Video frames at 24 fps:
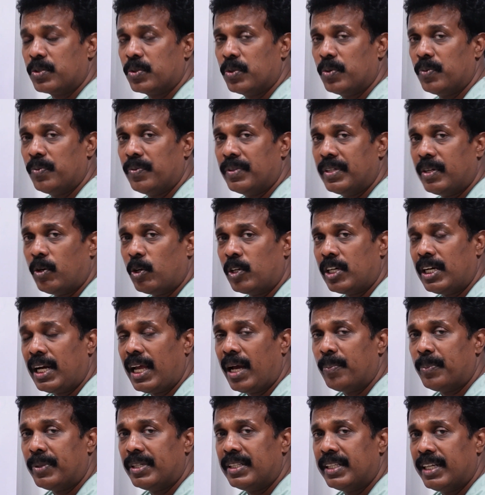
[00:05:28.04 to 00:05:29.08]
So what will
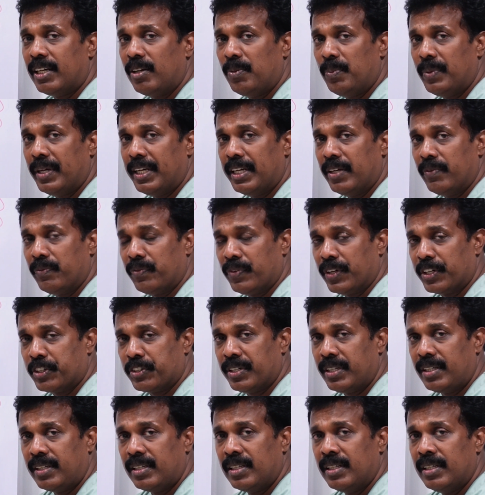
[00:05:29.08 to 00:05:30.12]
happen? There will be an
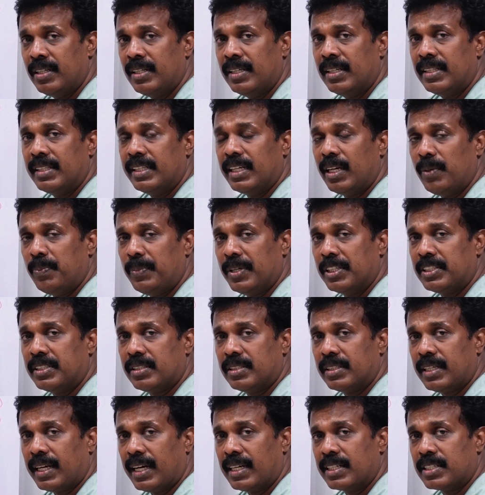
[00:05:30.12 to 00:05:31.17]
infection. There will be
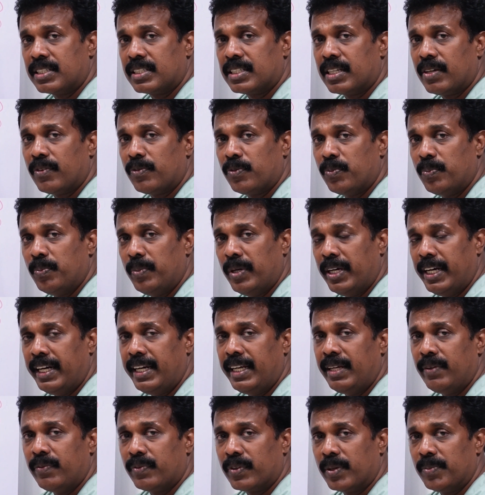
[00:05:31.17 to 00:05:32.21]
a chance of
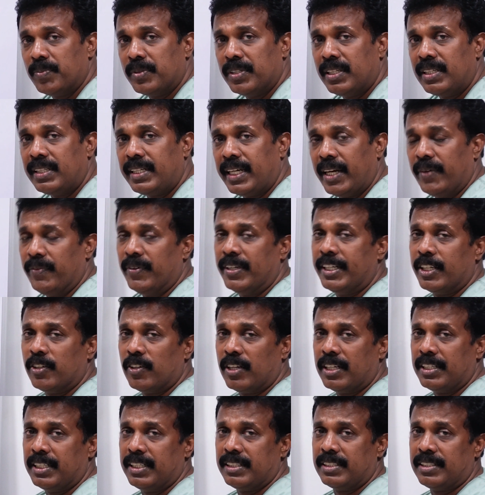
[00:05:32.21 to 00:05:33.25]
bleeding from the
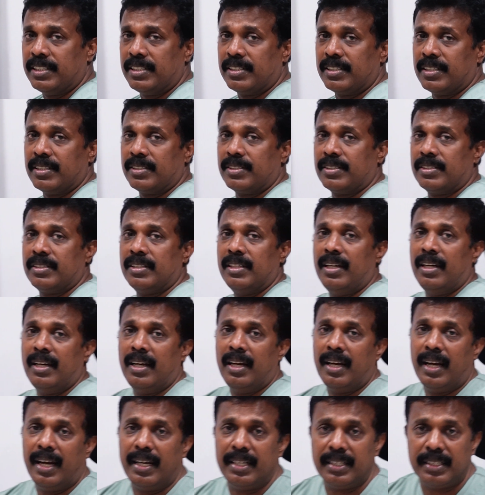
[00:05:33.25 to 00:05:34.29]
diverticular diseases.
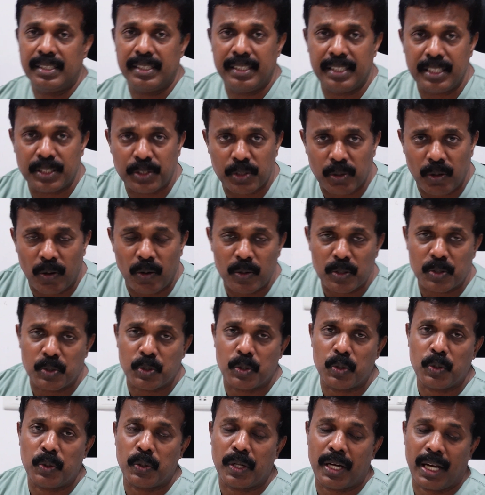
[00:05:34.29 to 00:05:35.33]
And this
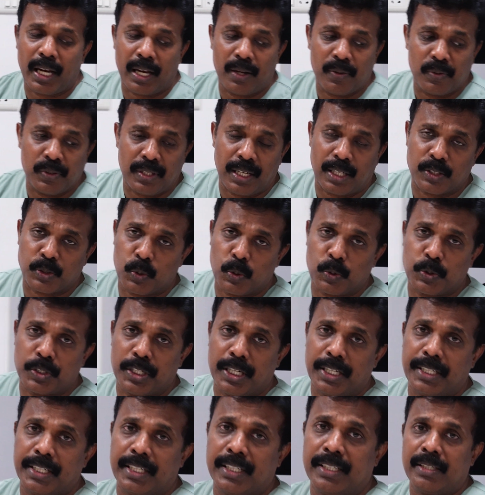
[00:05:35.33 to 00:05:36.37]
also have
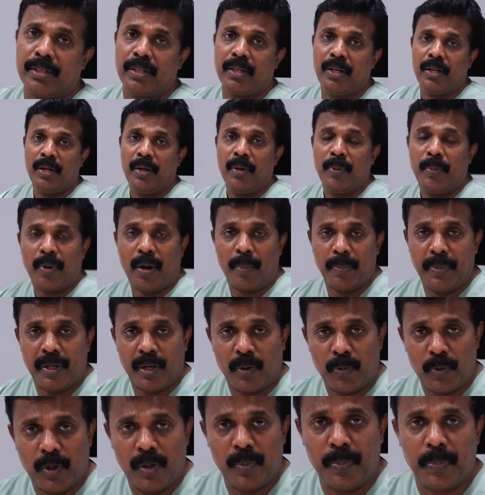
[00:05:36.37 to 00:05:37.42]
associated
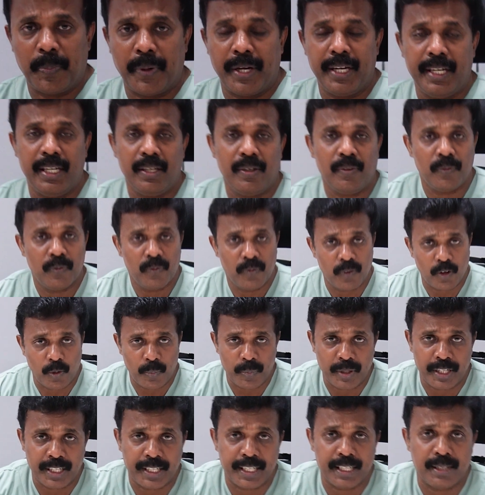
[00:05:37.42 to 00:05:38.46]
abdominal pain,
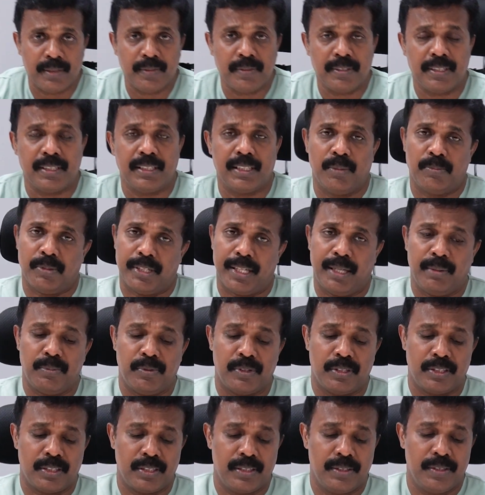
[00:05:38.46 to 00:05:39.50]
vomiting
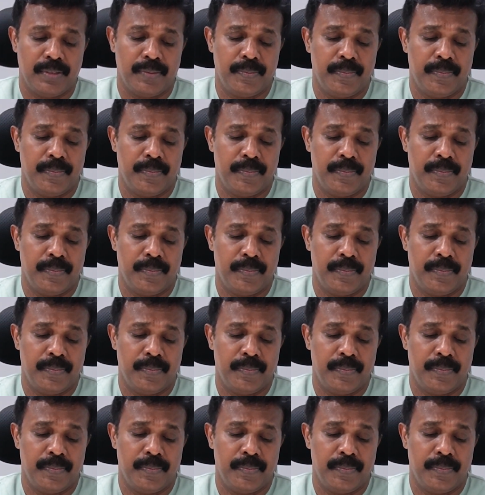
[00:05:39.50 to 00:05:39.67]
sometimes.